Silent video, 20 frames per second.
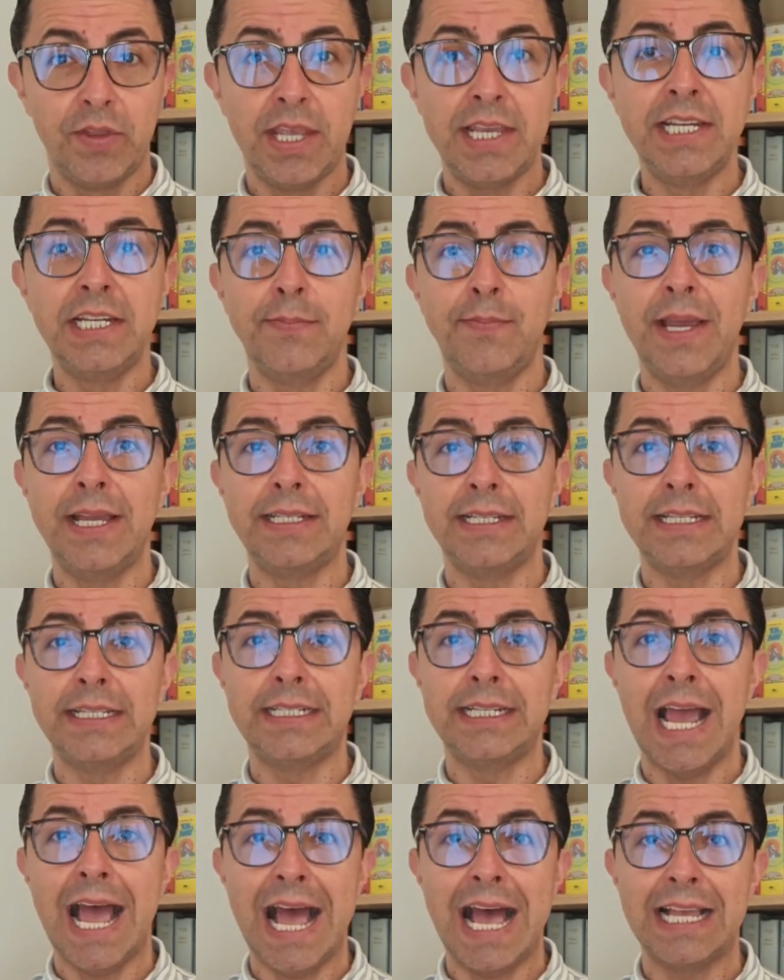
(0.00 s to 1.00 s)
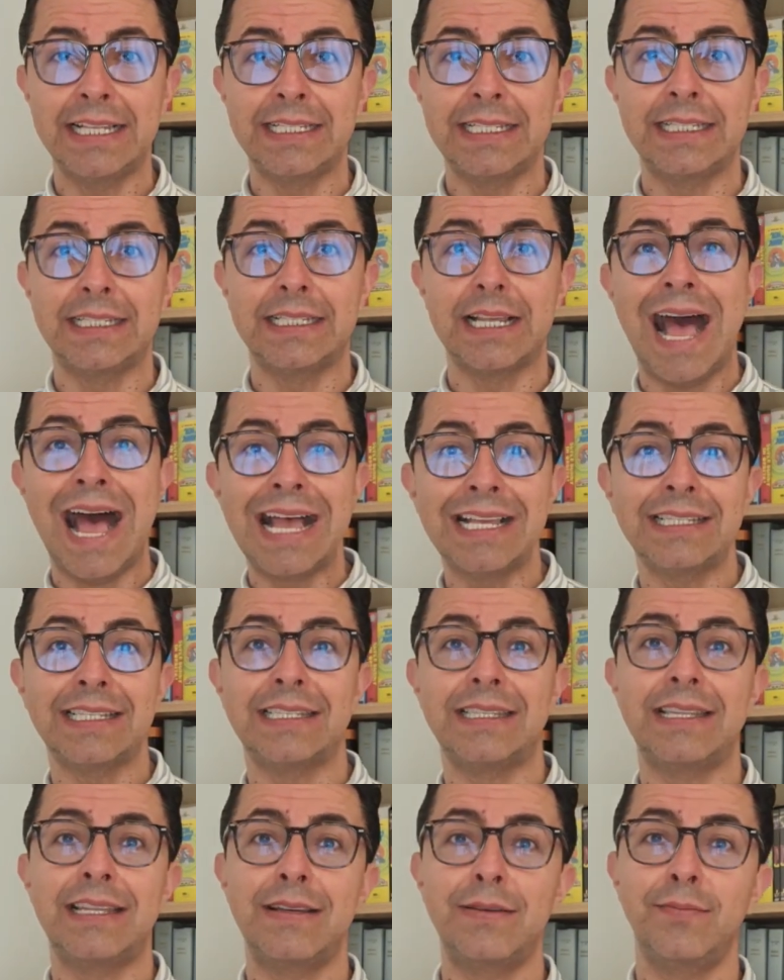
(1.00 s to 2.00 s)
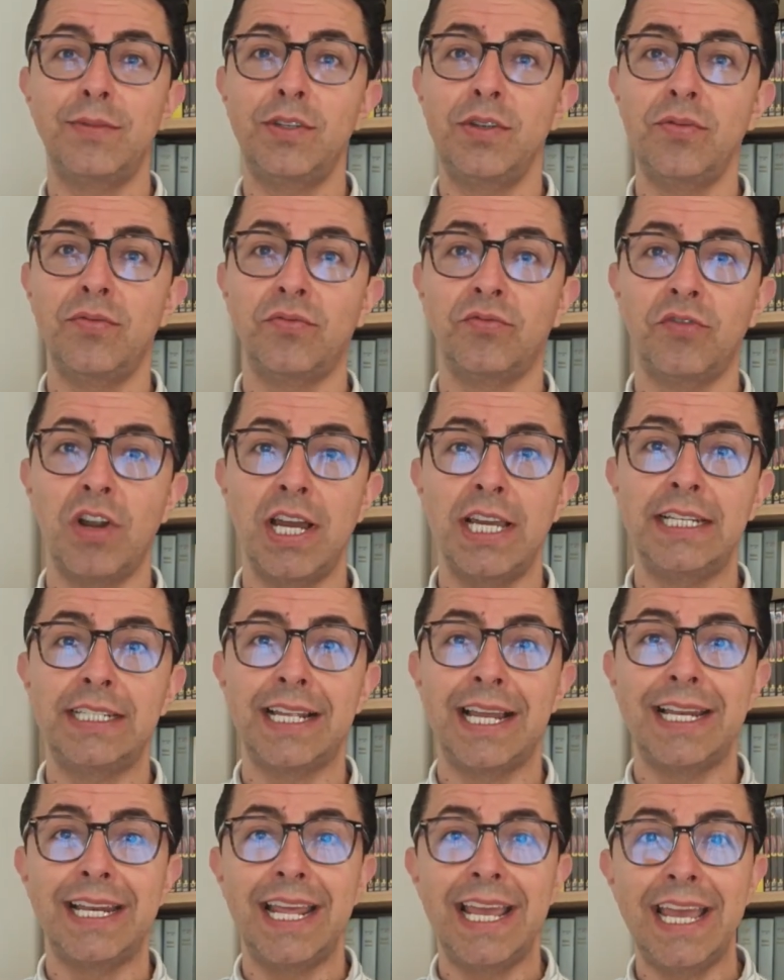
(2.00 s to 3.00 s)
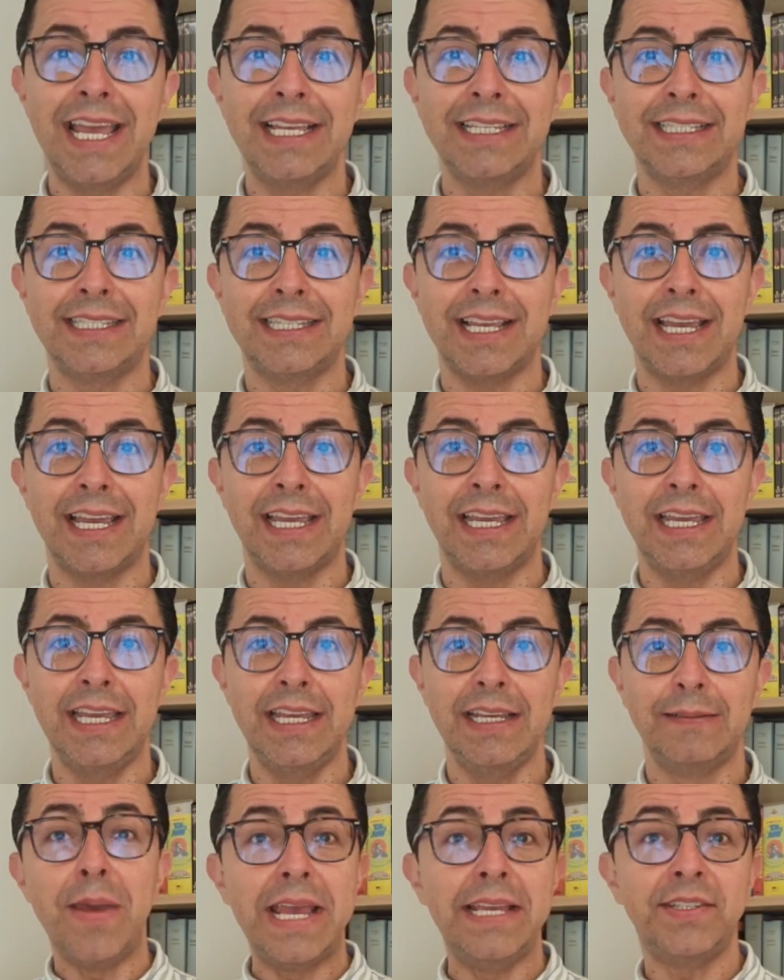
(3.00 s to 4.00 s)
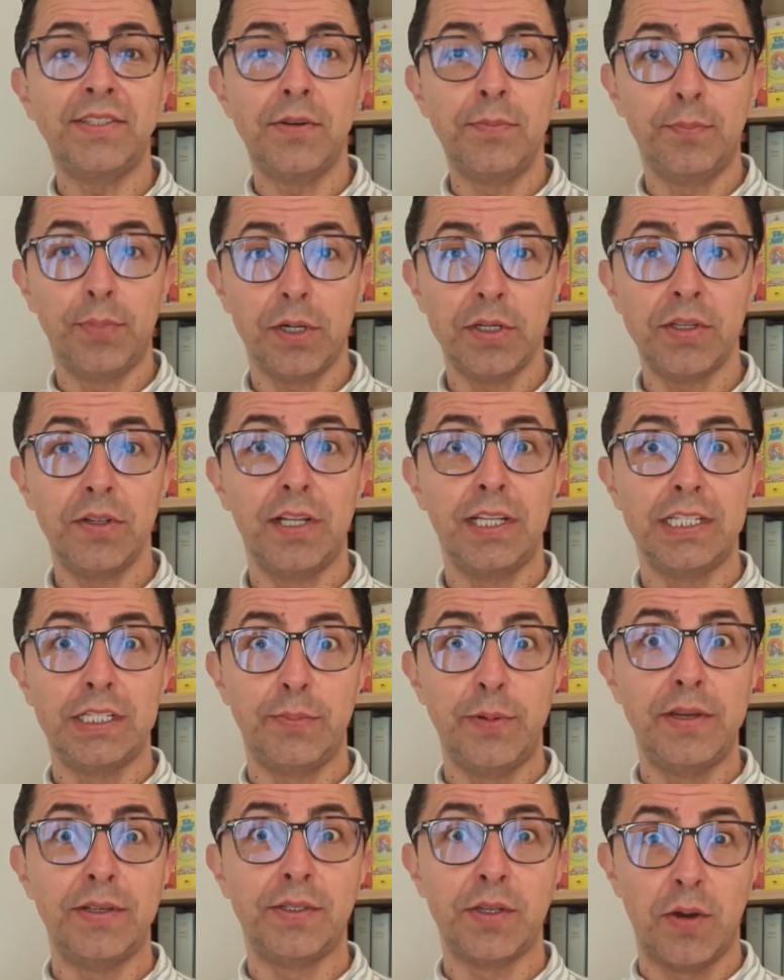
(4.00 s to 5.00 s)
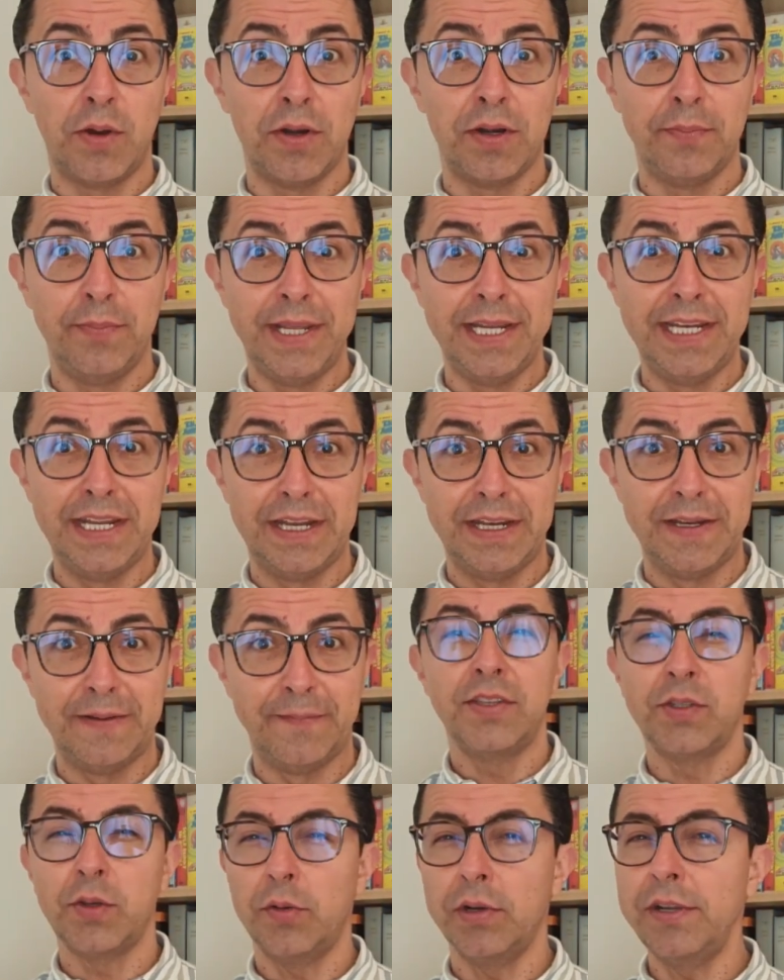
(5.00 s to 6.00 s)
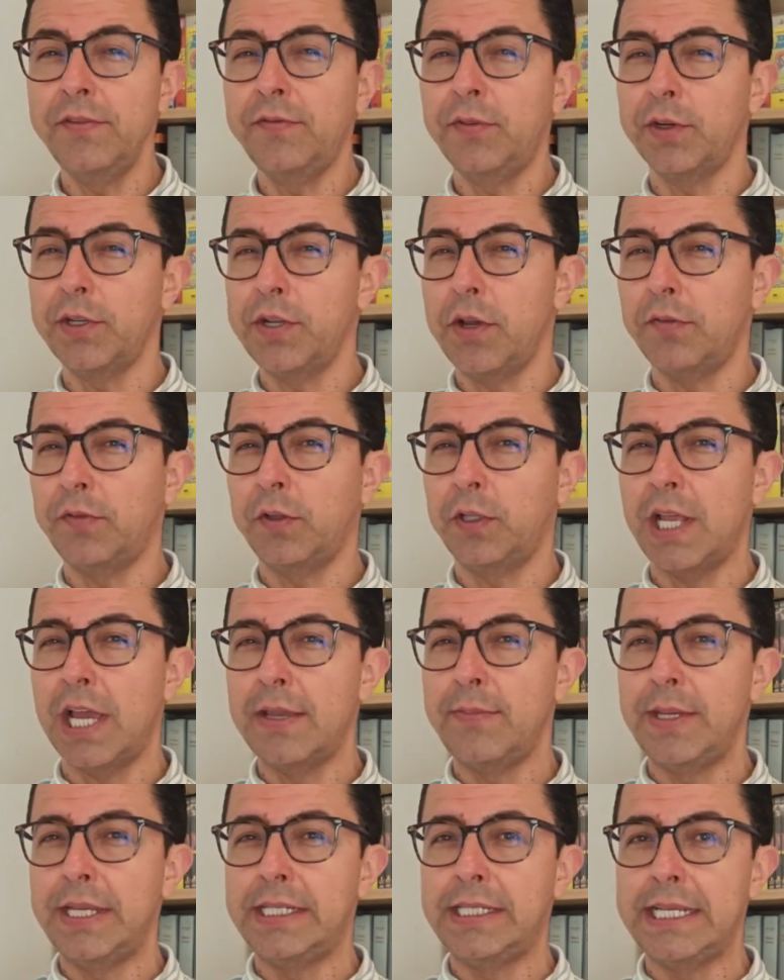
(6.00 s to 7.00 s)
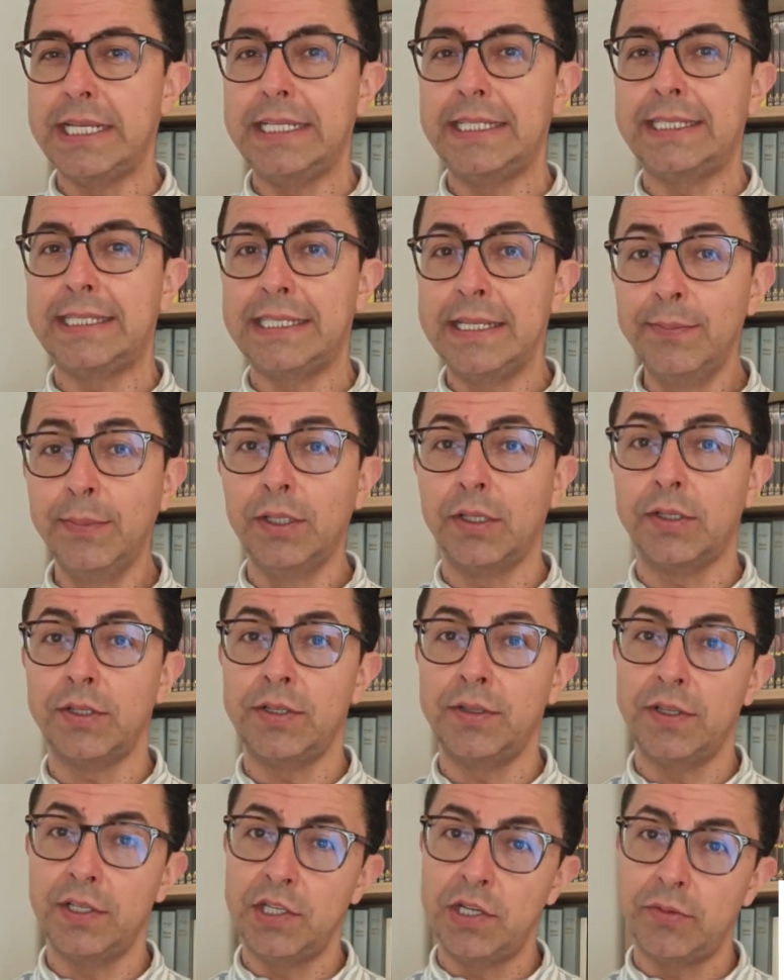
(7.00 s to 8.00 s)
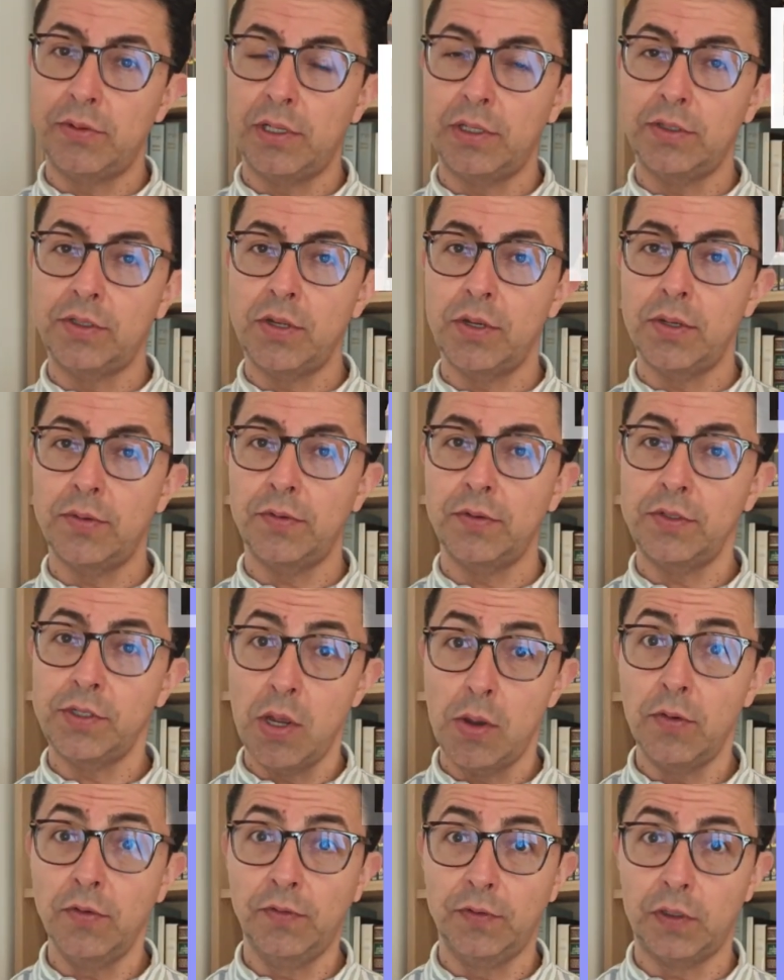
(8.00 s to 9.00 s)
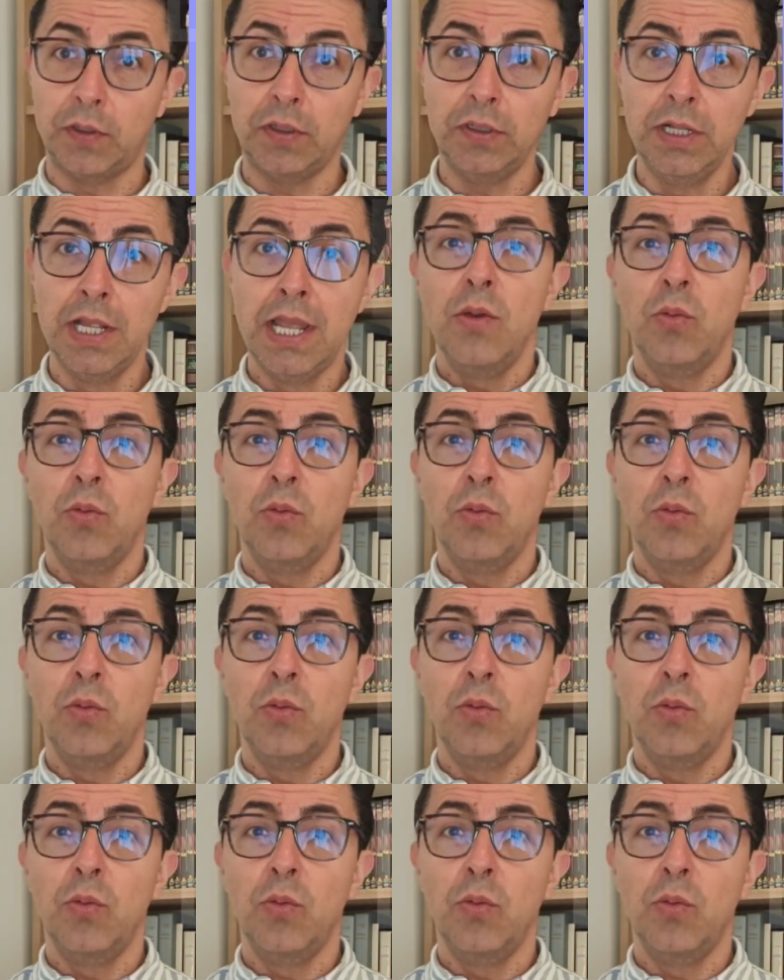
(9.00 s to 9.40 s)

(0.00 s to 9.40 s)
The independent tasks ask them to write an essay based on personal experience or opinion. The scoring for TOEFL iBT is similar to the general TOEFL,